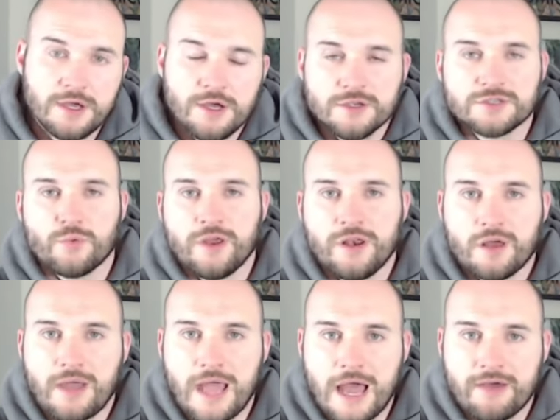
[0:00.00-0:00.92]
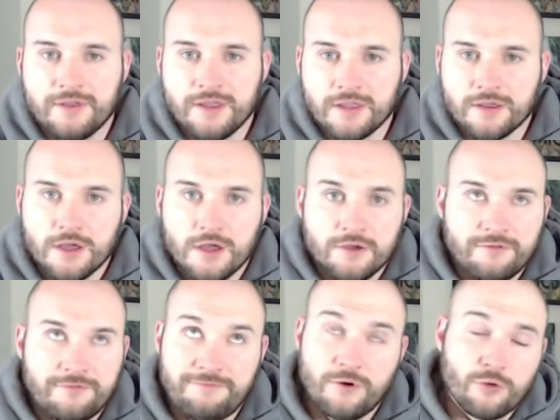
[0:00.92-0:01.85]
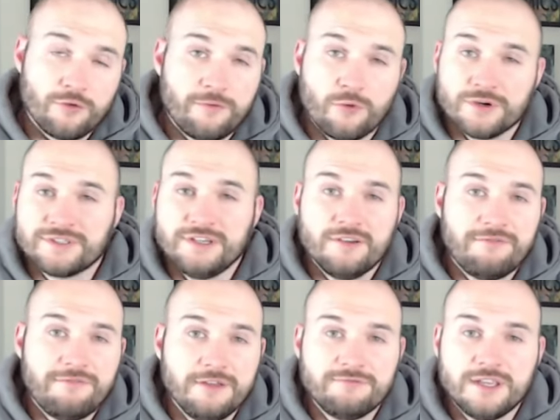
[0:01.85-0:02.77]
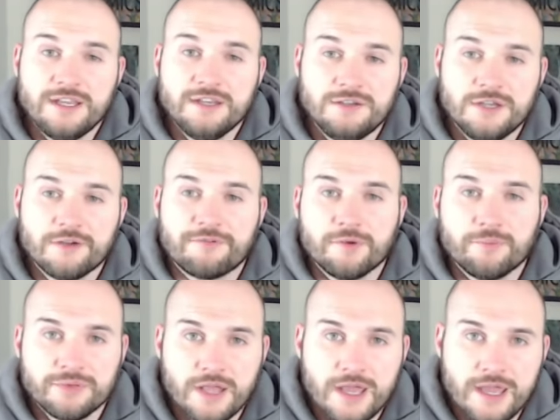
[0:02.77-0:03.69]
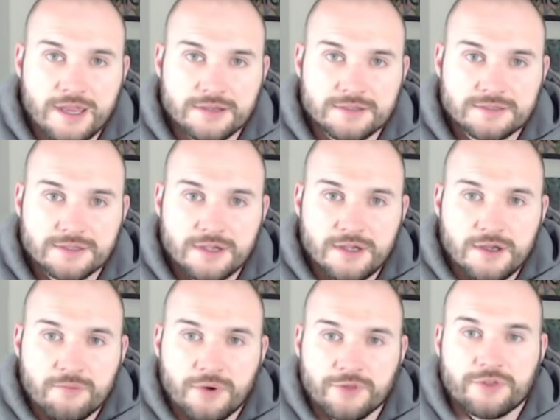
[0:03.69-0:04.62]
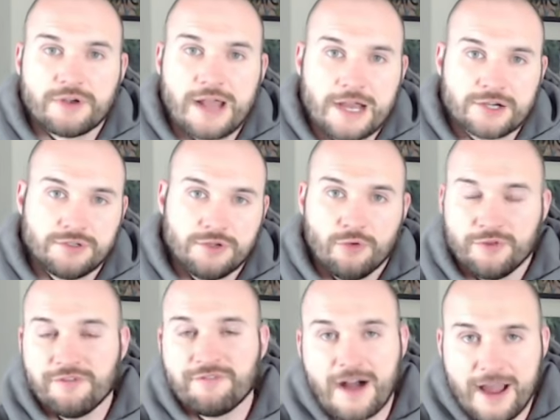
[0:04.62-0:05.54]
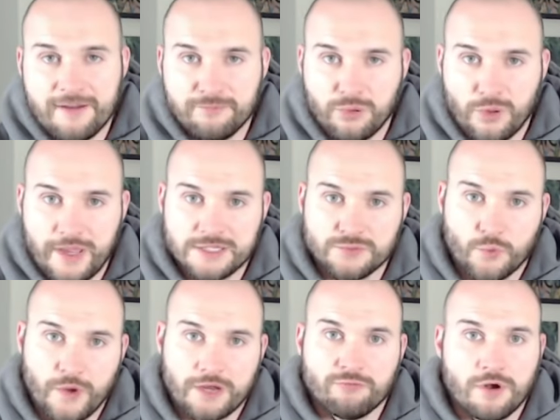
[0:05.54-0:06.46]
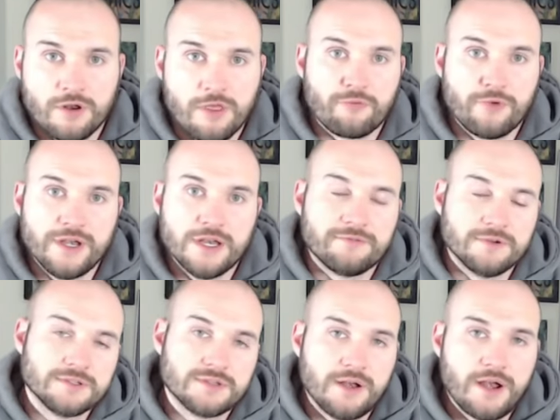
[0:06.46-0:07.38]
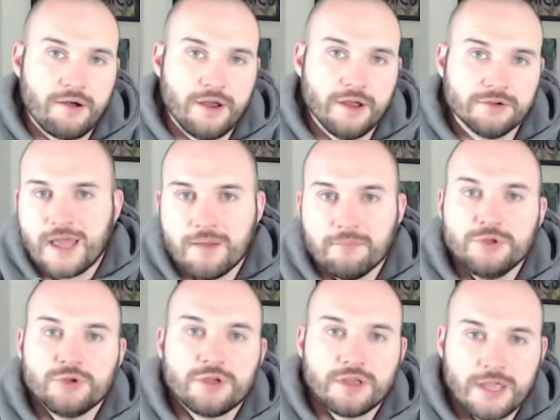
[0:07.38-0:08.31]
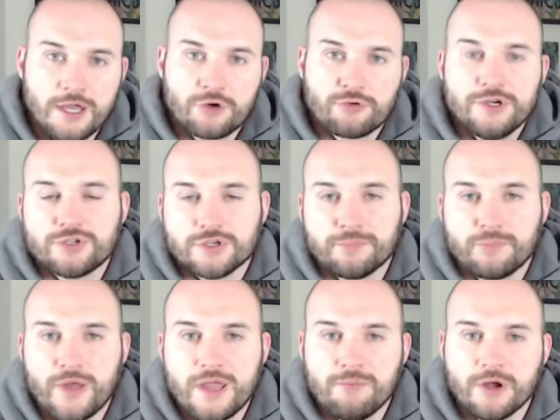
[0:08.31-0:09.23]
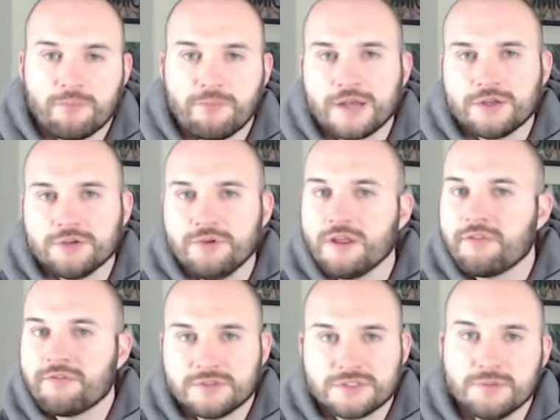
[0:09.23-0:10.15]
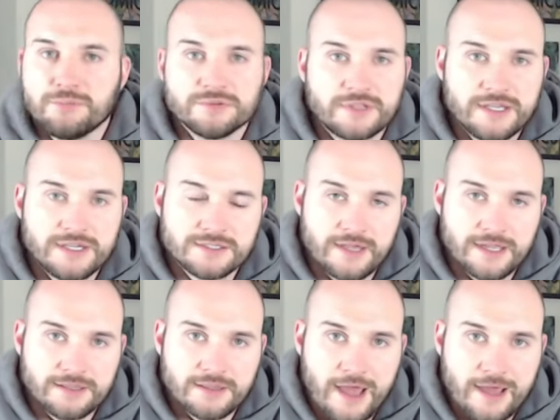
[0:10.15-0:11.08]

So we end up having fourteen to fifteen different plays, but there are actually only five plays where we can run in three different scenarios. But you can increase your playbook by doing simple things like that.